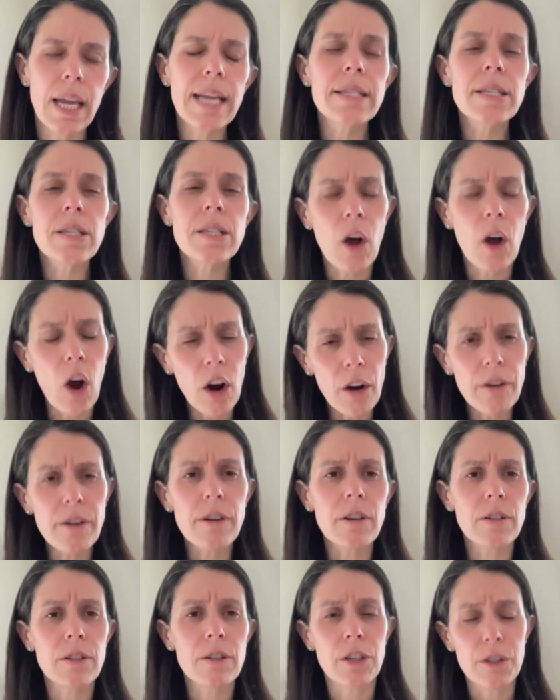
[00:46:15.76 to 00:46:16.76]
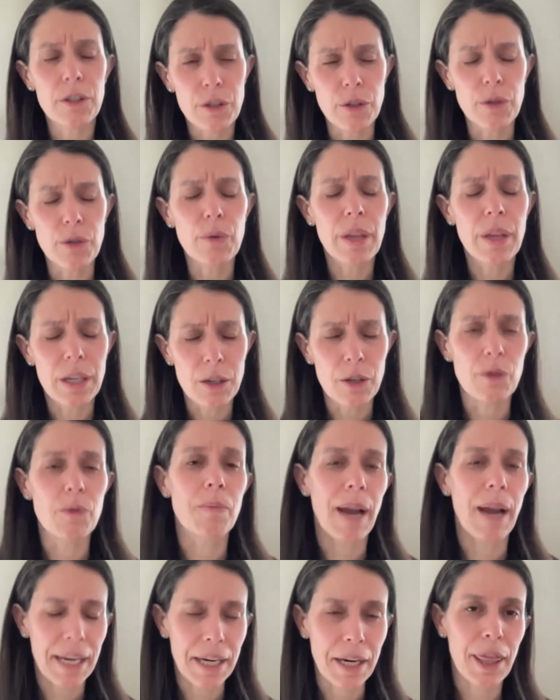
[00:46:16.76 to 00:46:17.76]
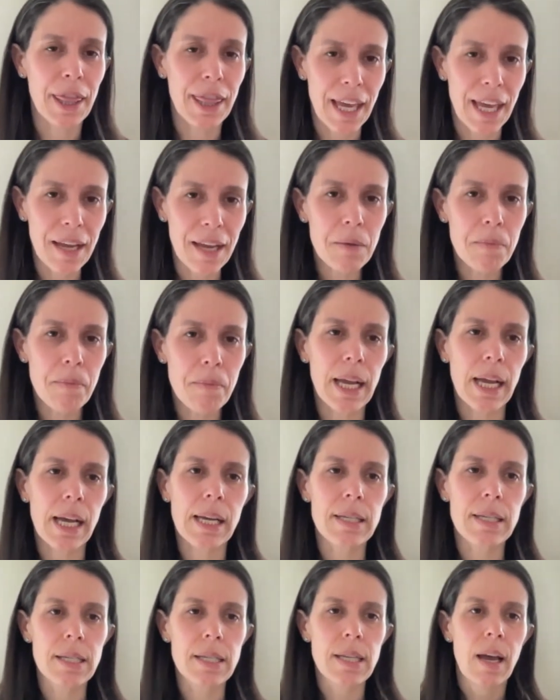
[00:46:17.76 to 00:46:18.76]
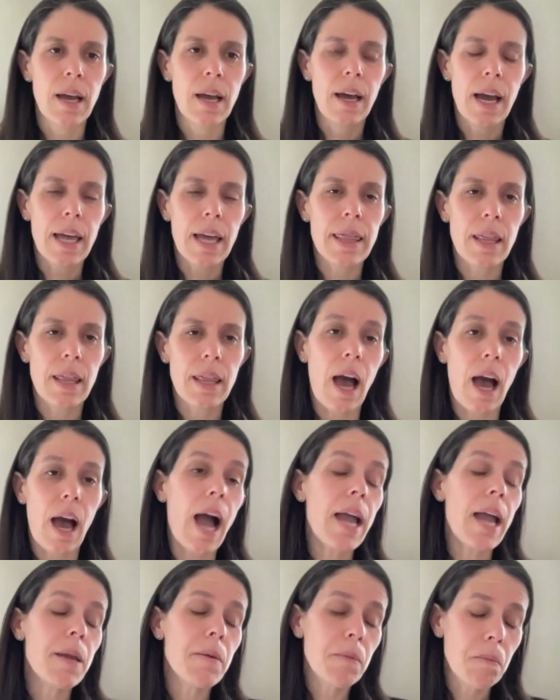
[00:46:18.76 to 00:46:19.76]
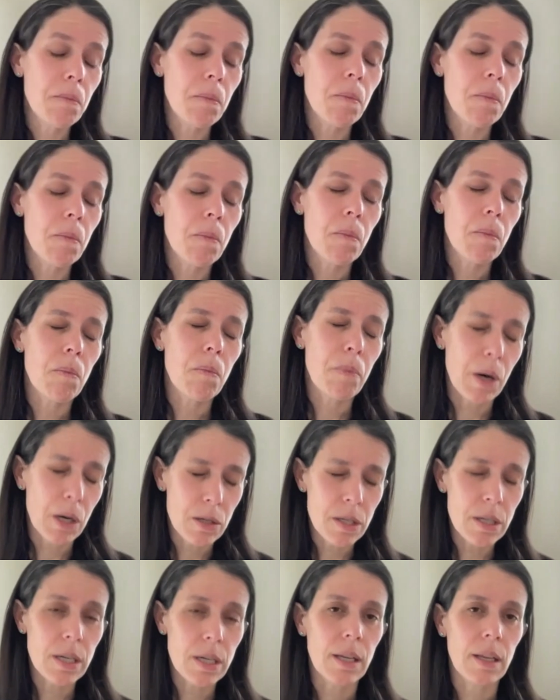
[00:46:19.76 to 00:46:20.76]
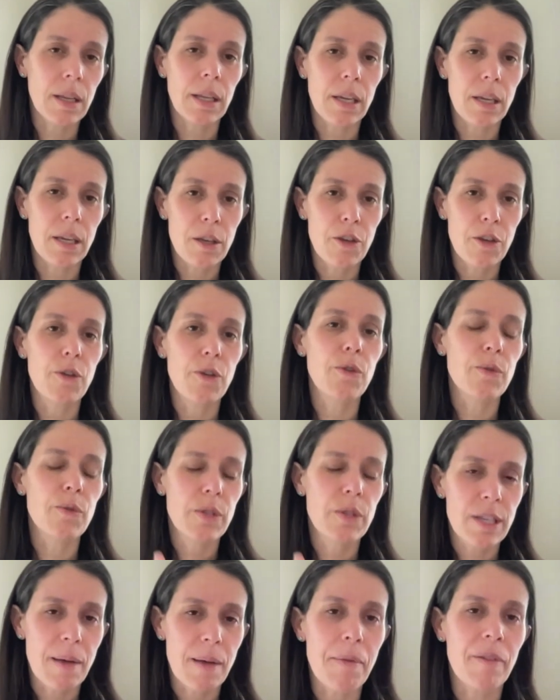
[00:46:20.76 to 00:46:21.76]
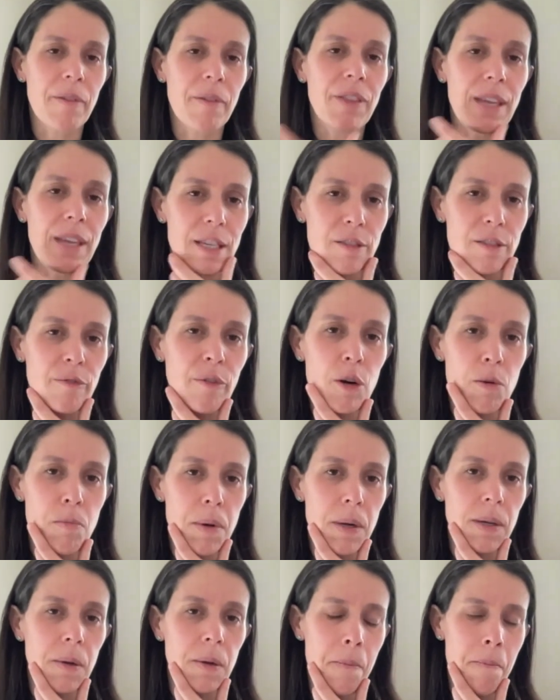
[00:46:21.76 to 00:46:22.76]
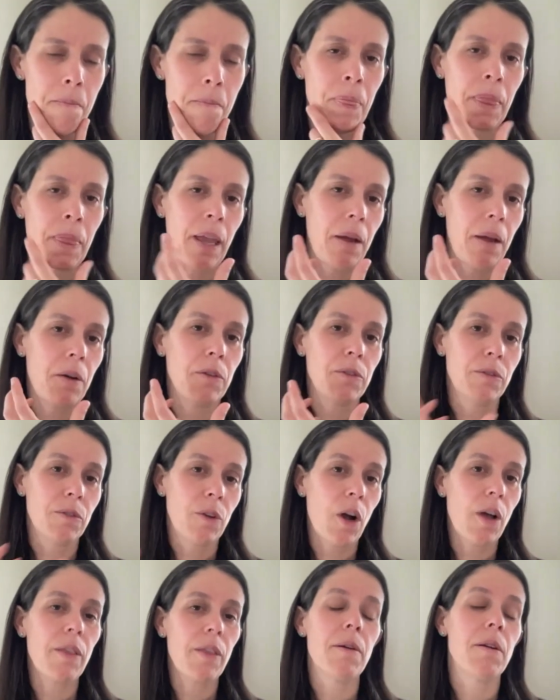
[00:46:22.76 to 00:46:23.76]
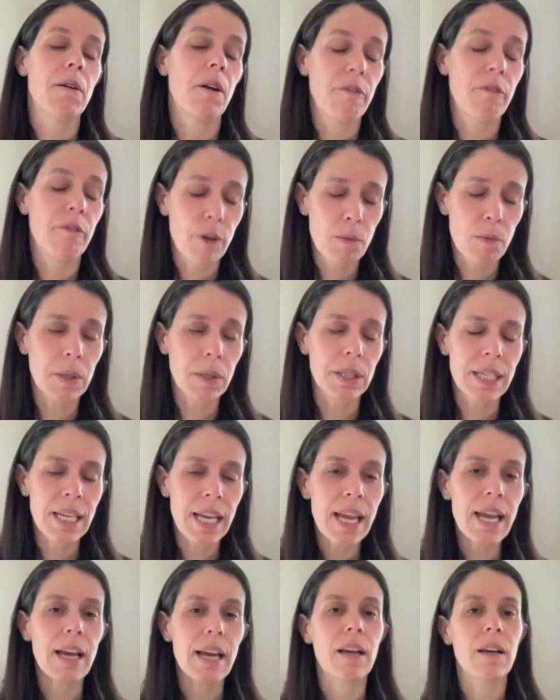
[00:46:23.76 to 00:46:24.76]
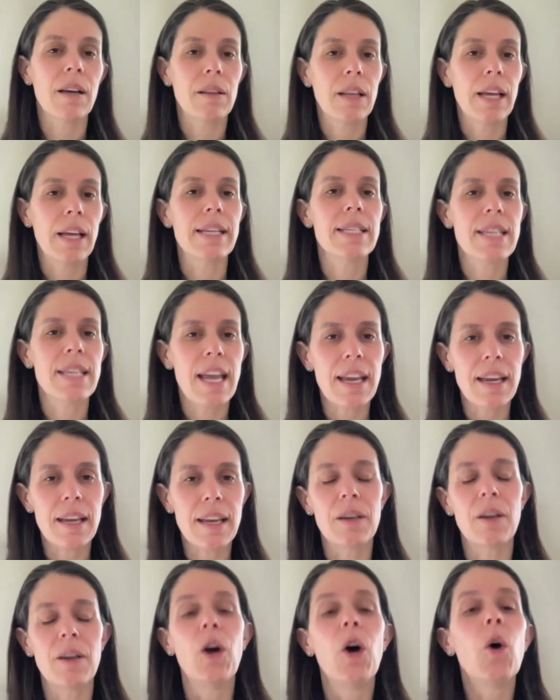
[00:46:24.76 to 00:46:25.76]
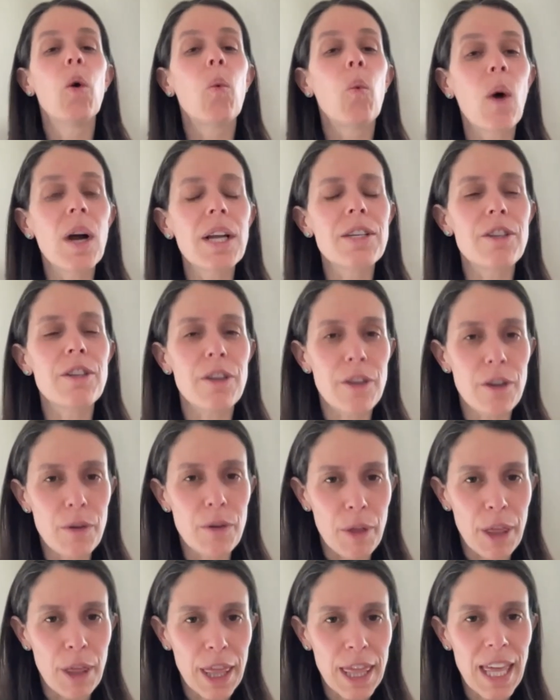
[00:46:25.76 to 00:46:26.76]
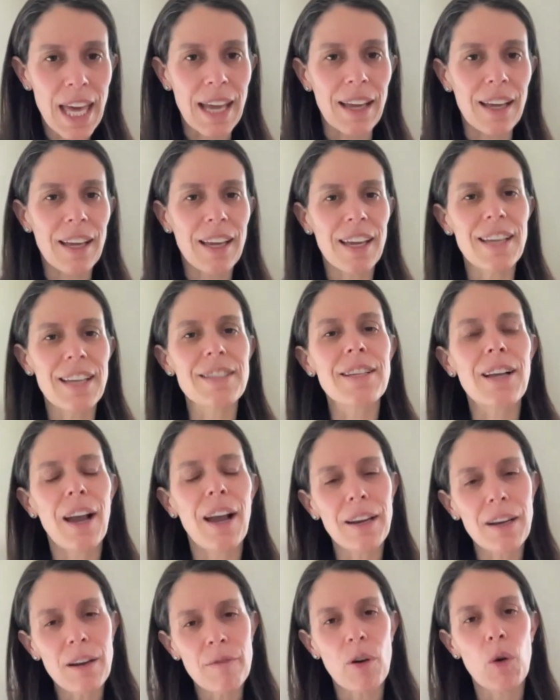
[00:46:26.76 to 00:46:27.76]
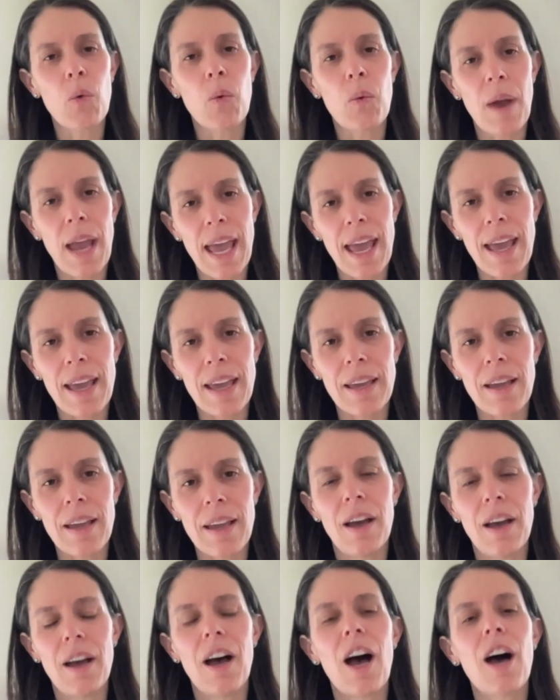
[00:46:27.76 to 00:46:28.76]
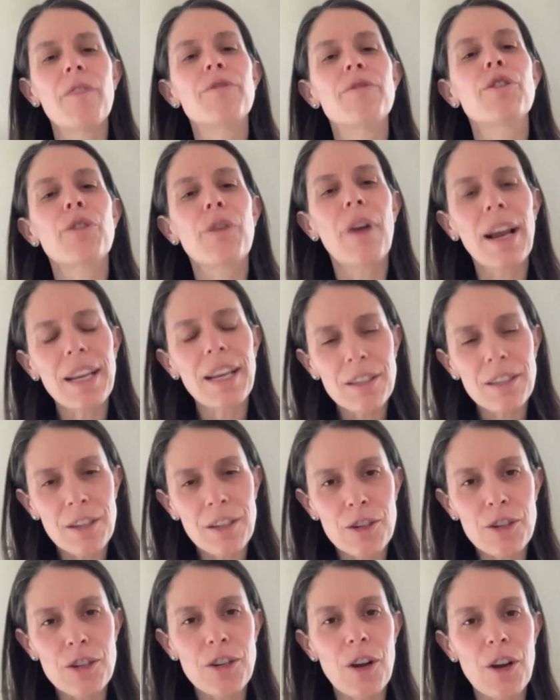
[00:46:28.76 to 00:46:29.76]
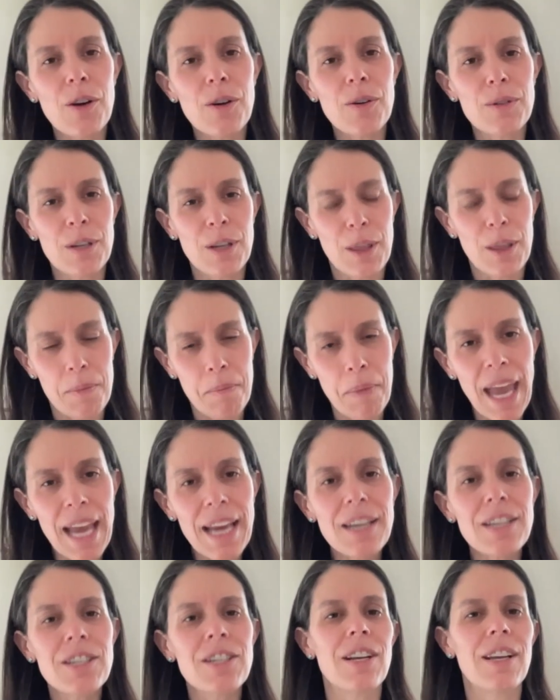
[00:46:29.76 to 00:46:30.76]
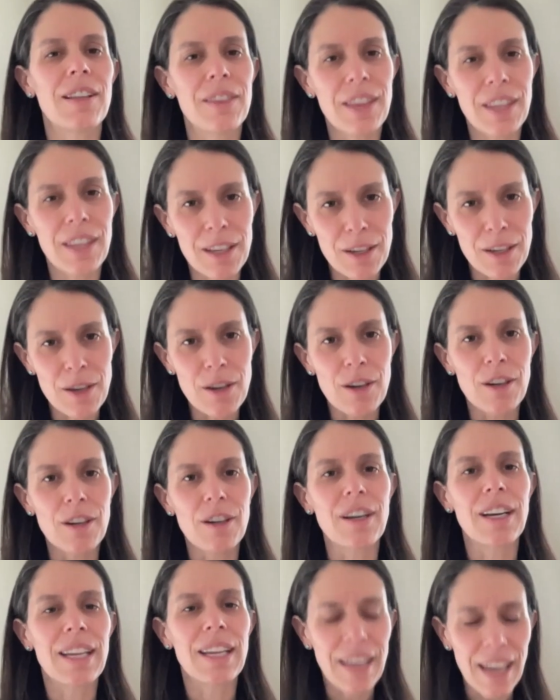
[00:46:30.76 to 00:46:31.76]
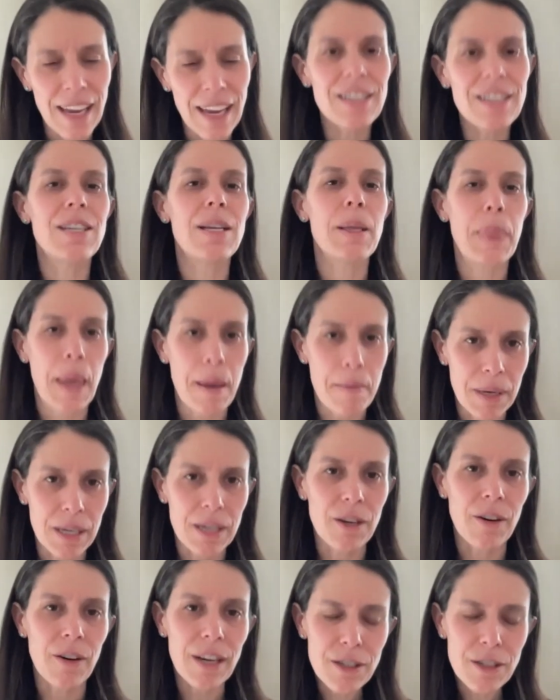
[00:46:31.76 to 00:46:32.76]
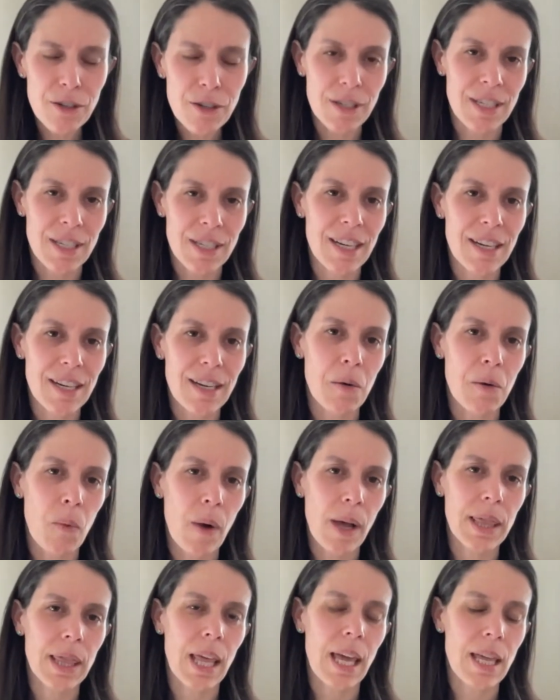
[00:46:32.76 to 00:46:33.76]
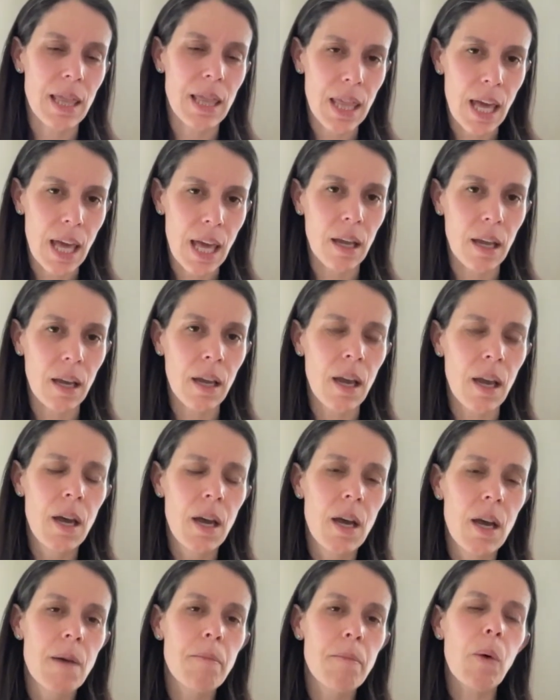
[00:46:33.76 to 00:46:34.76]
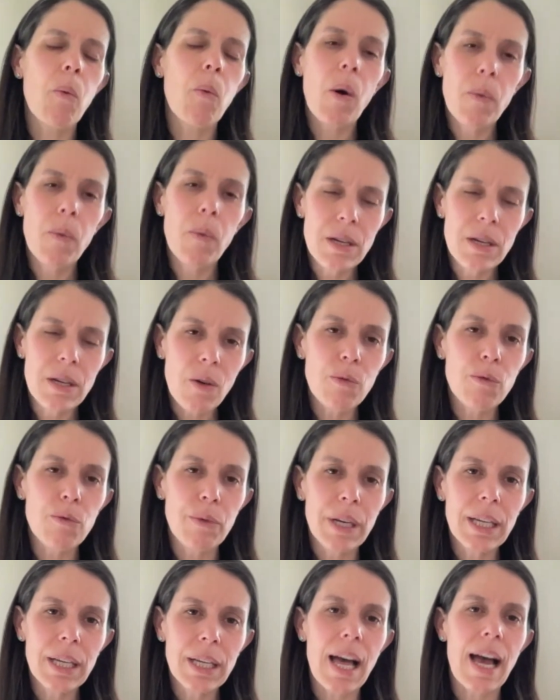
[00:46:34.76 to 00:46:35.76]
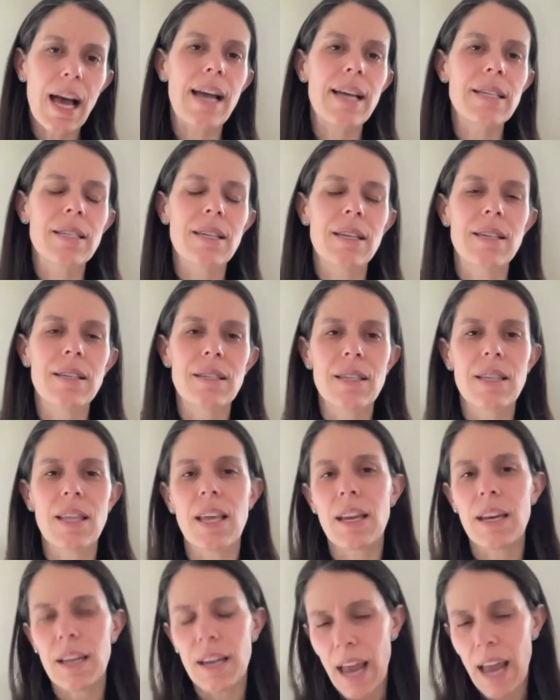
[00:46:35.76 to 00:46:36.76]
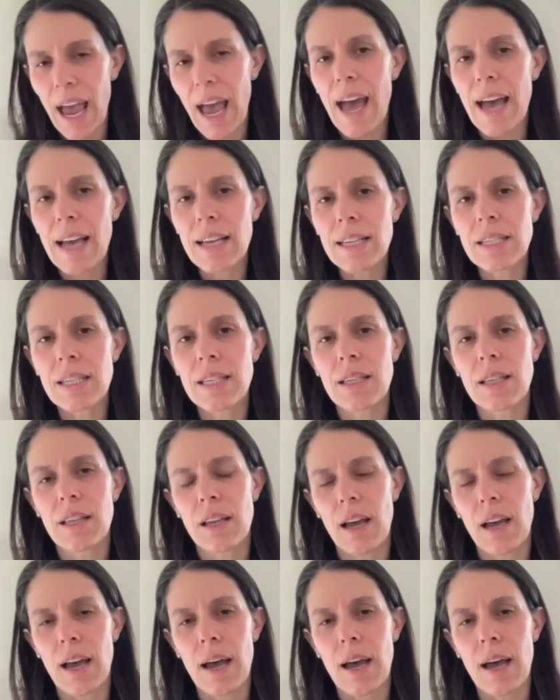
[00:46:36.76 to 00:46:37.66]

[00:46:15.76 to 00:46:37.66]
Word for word: it's harder to do than you might think, because if I personally use some of these verbal, I'll call it a verbal tick, like saying, what do you think, is kind of a way of trying to show to the patient that you're engaging them and you're interested in what they think. But what we don't realize is that it has